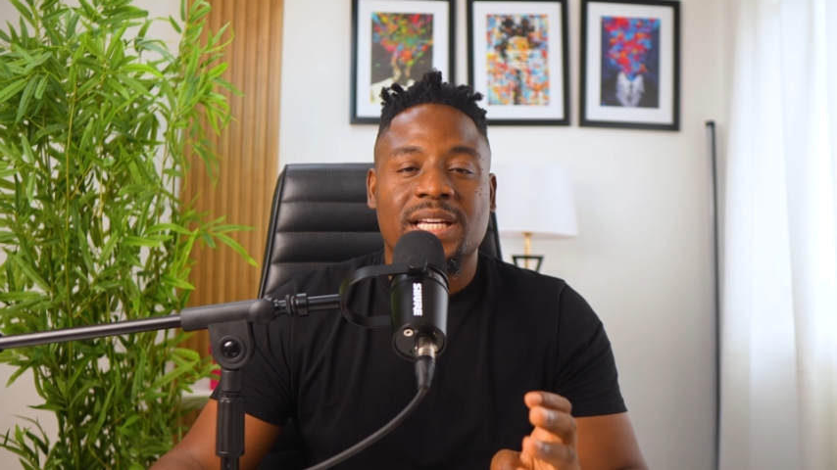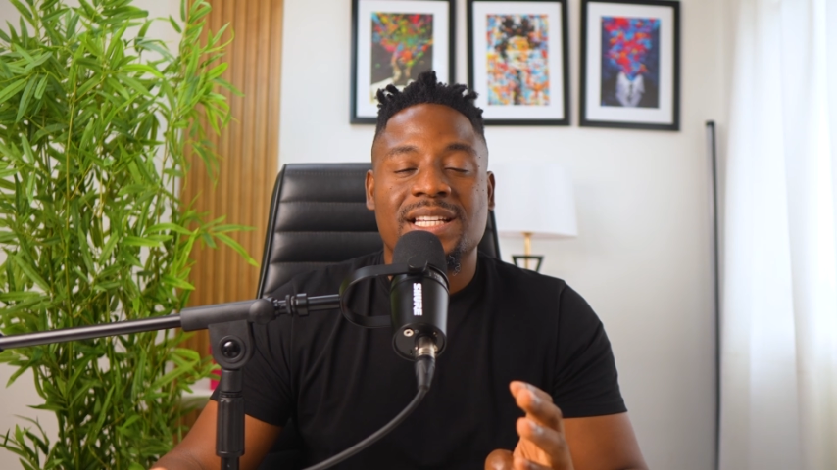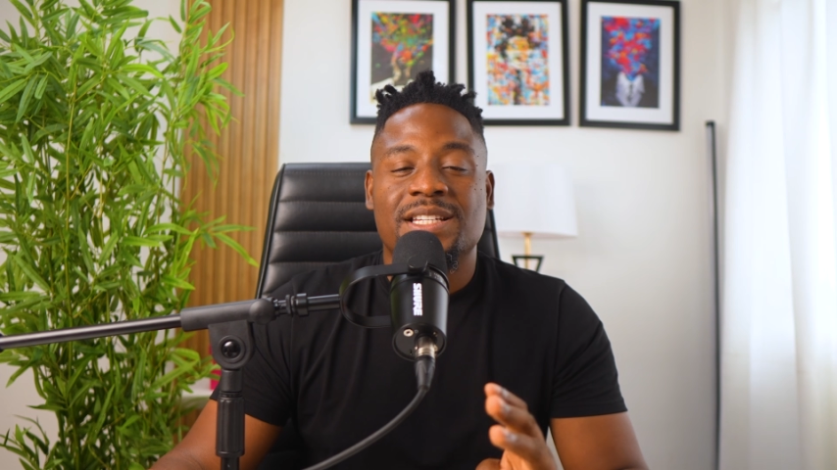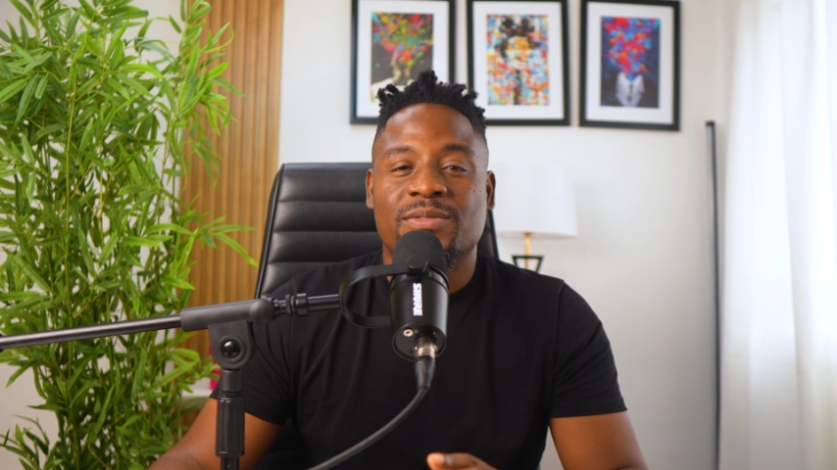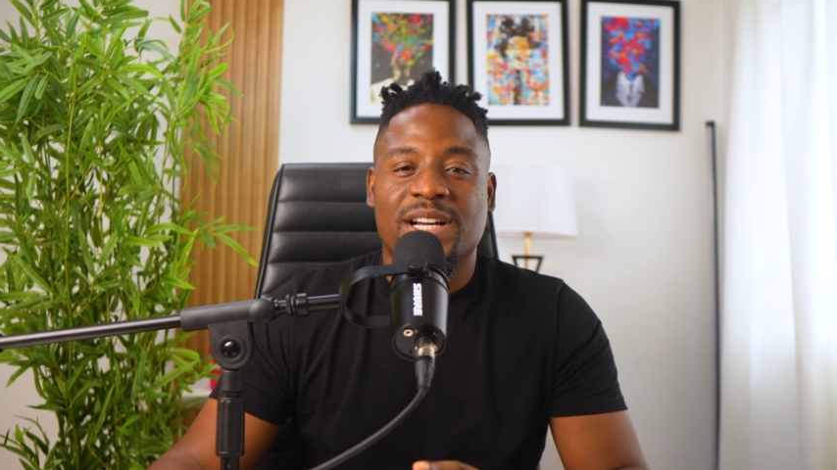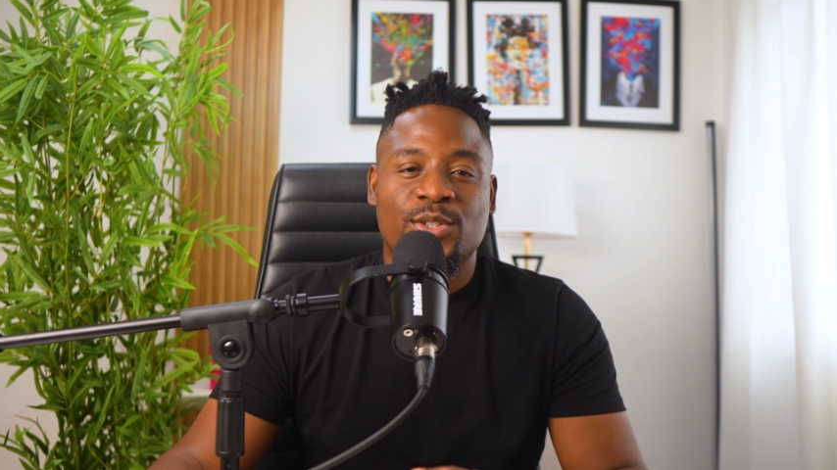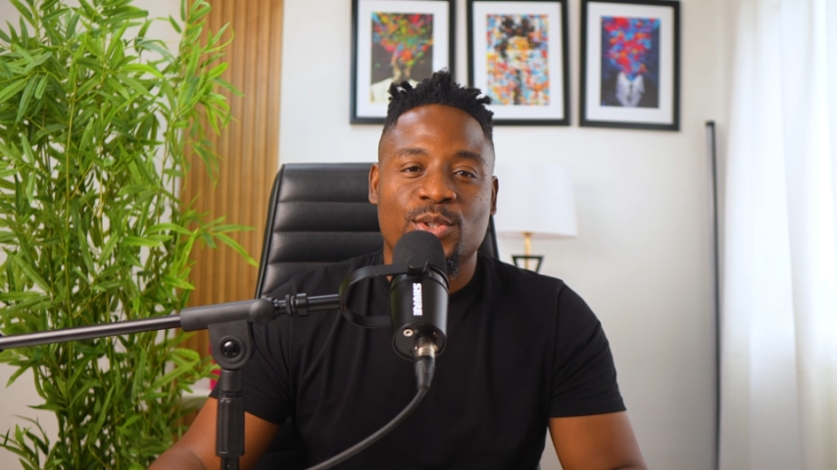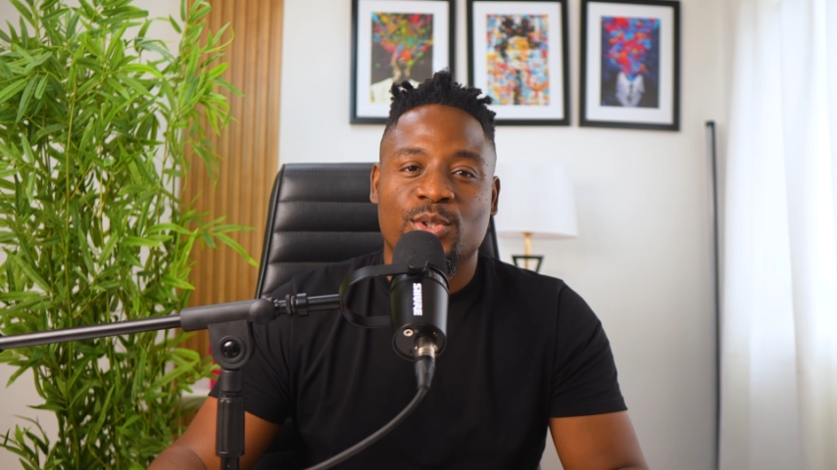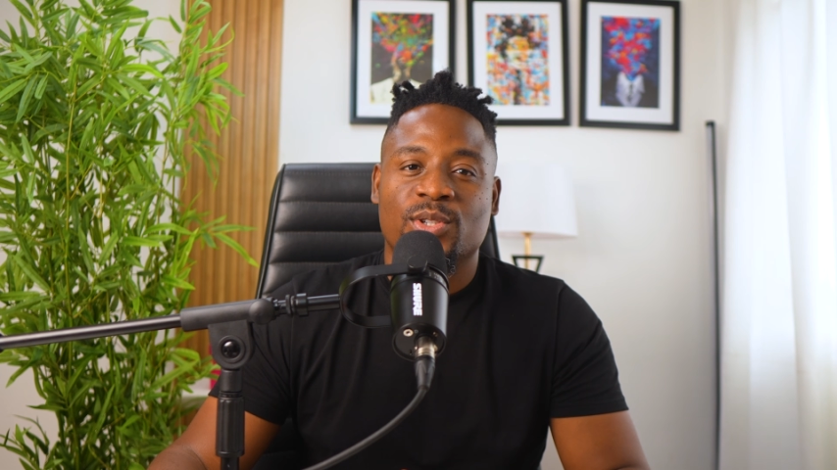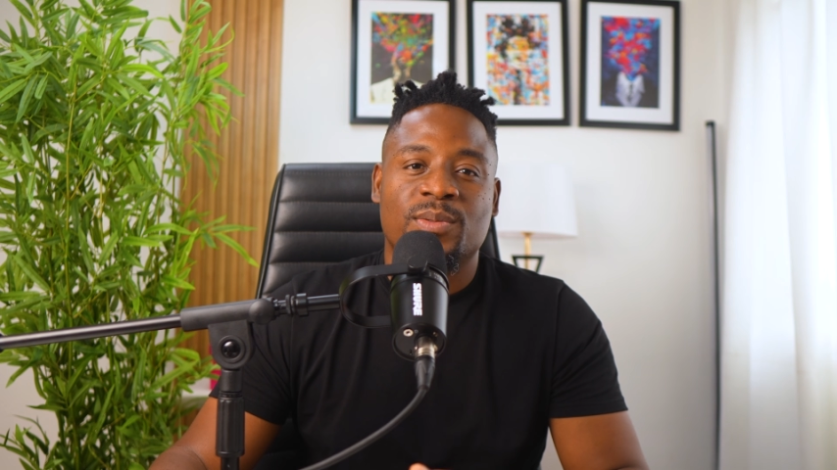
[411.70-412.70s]
a device
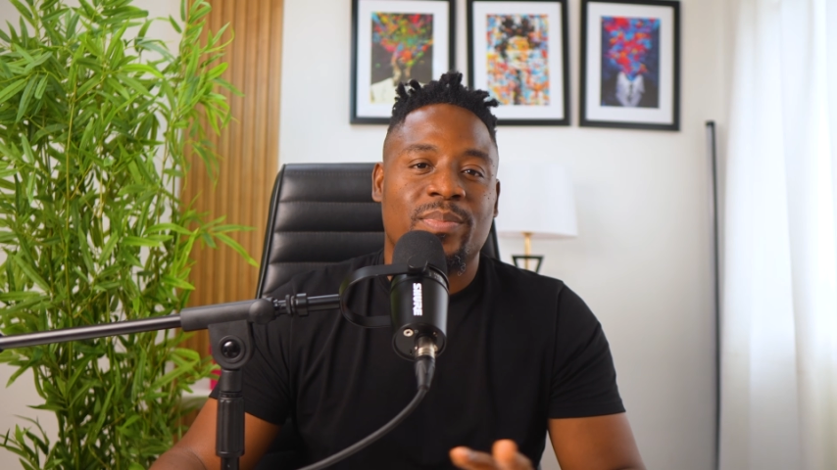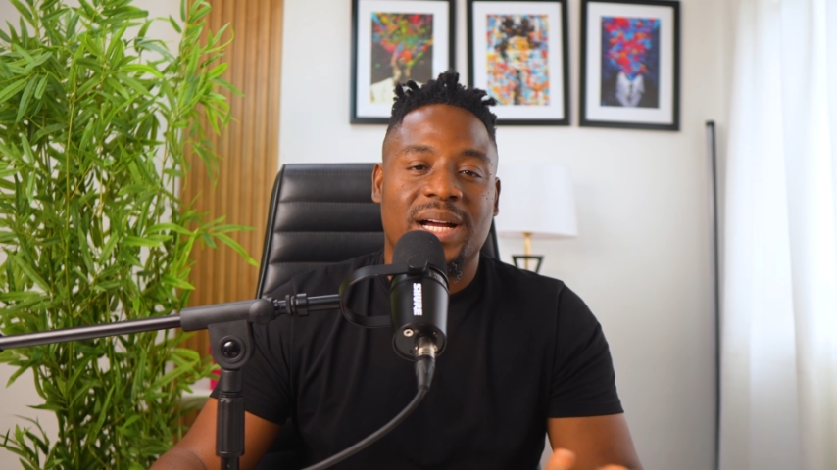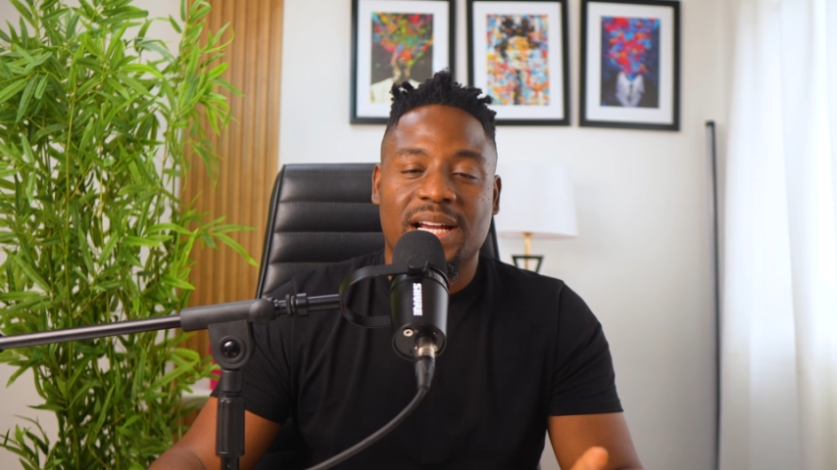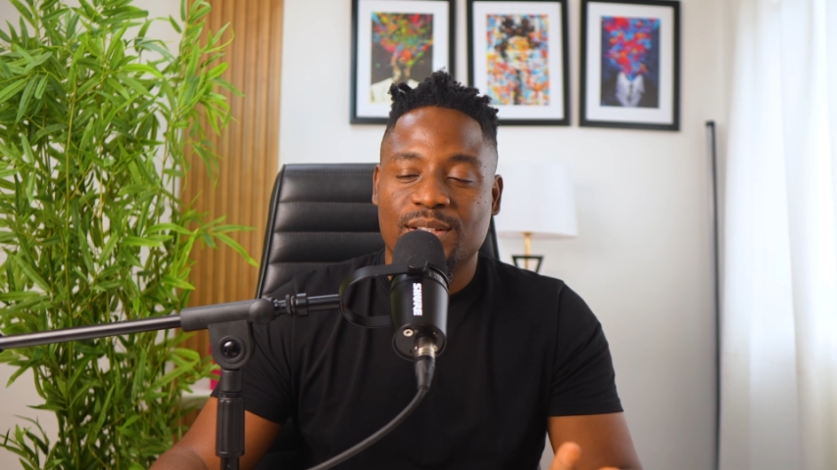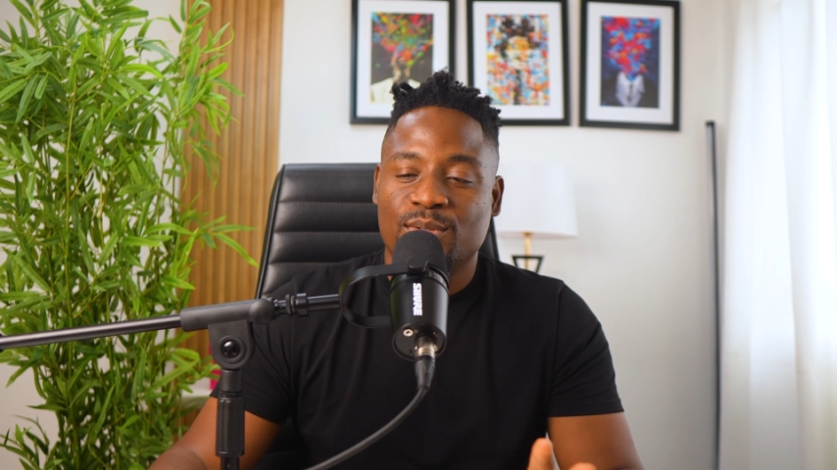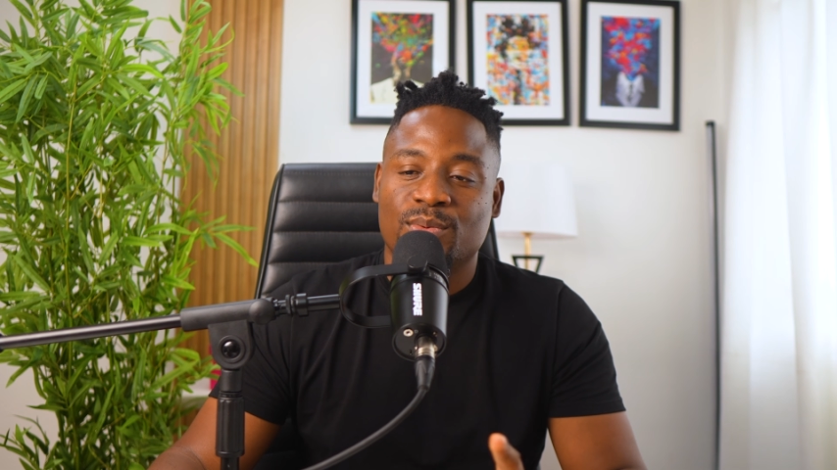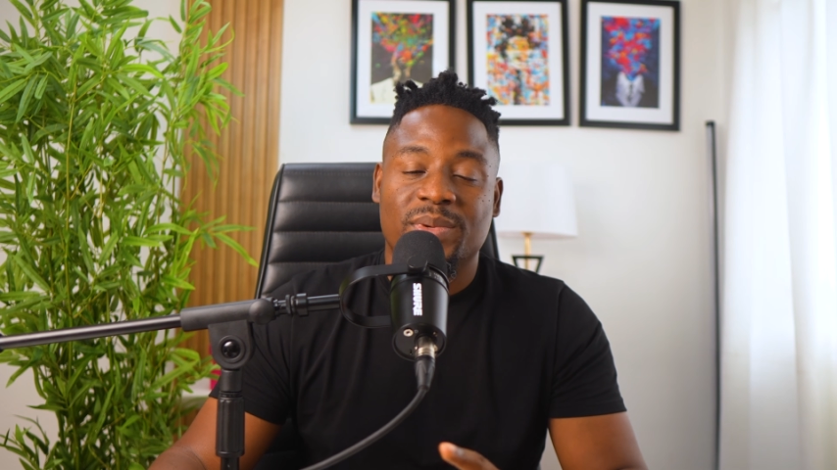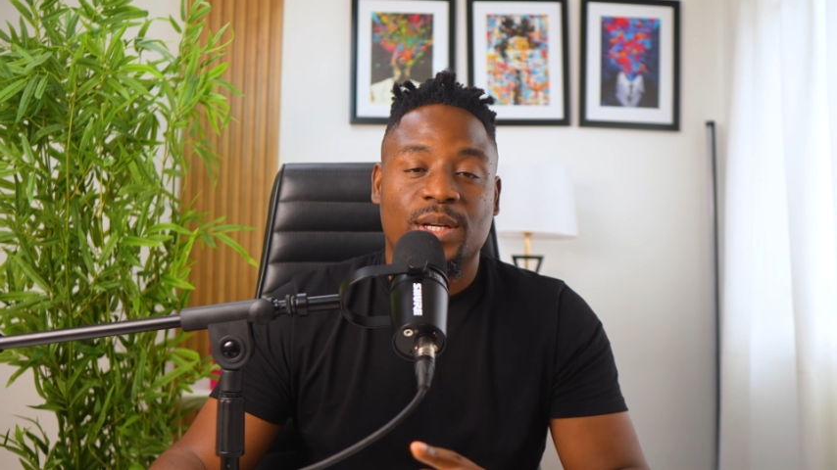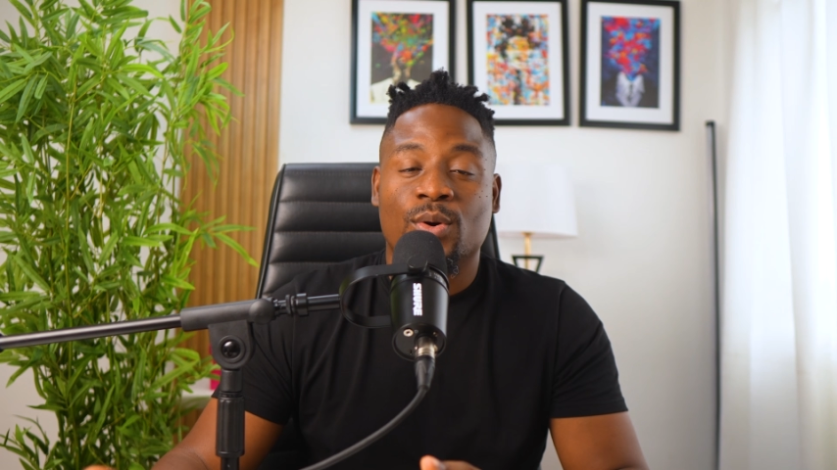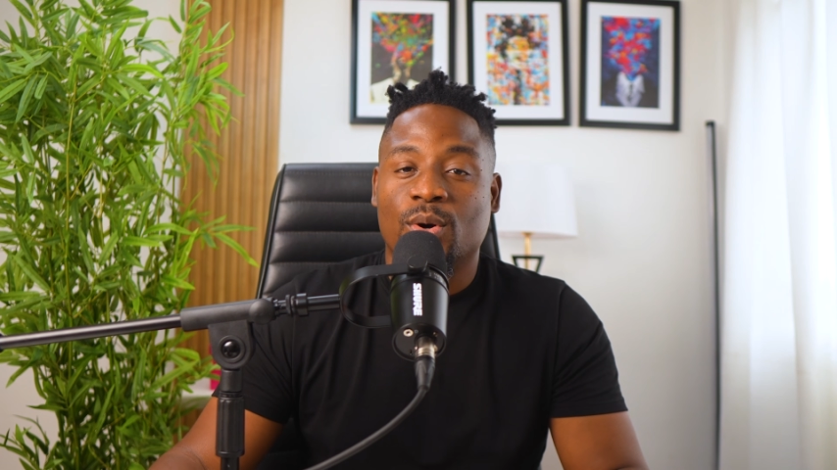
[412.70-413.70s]
you just buy to
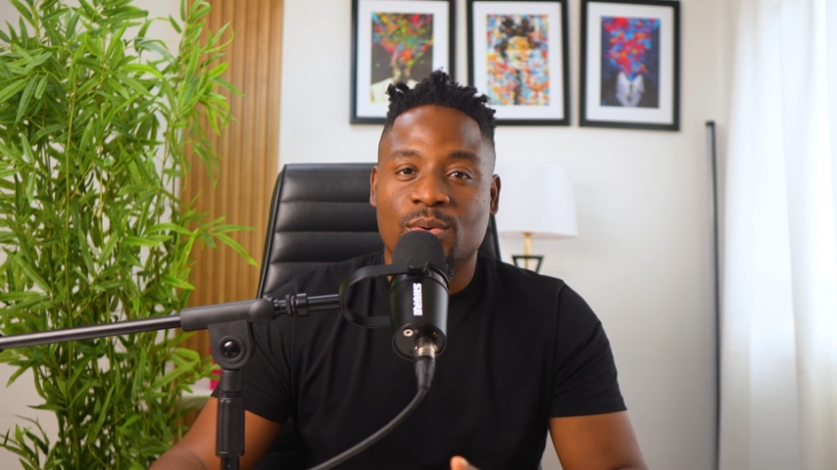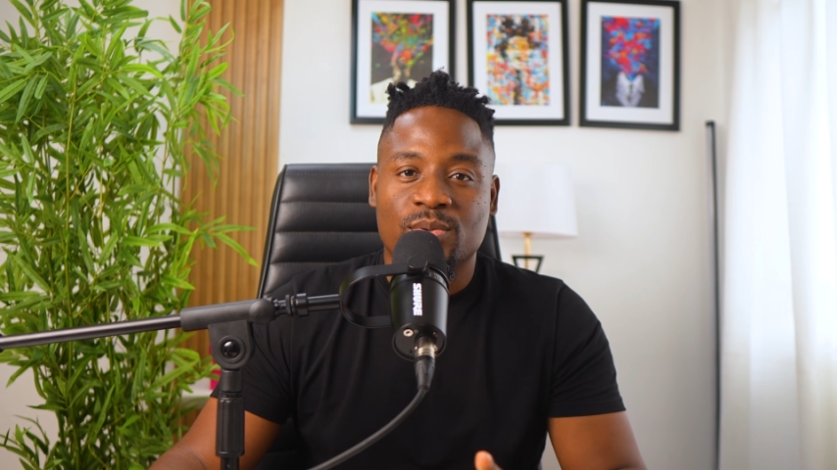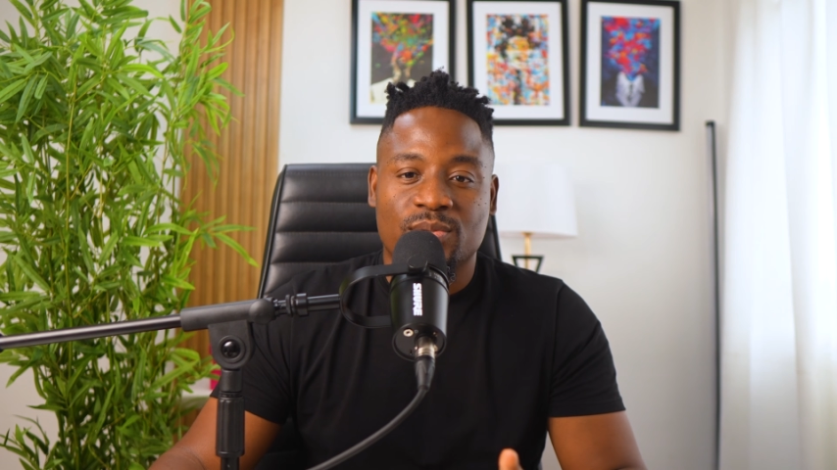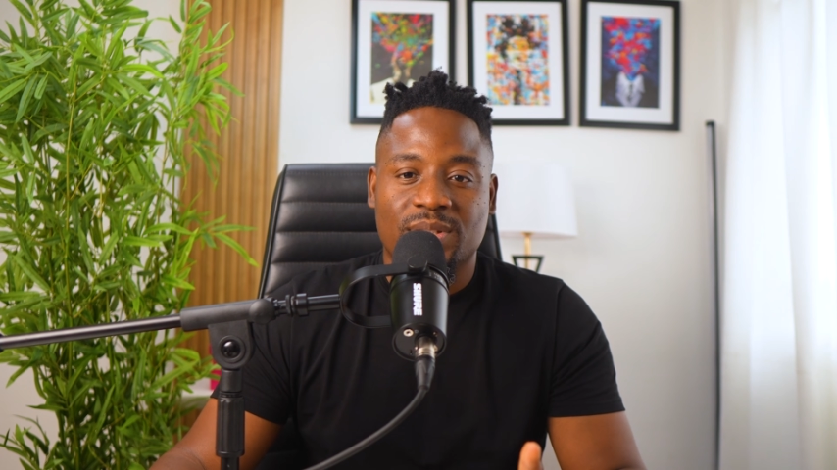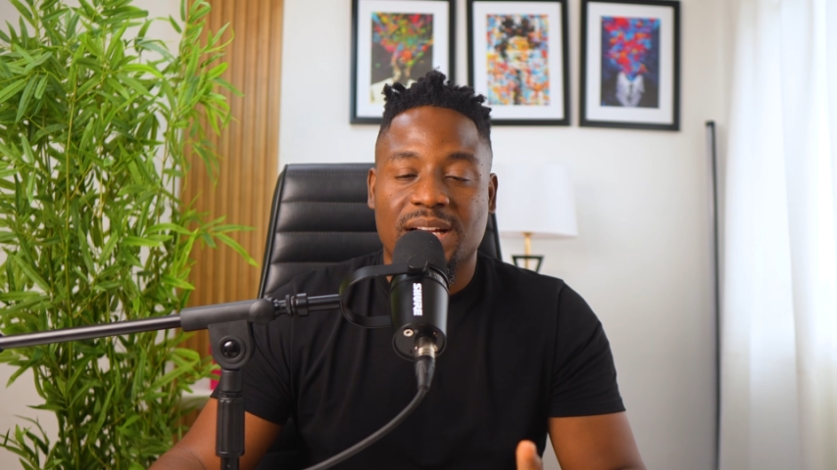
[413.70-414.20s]
make calls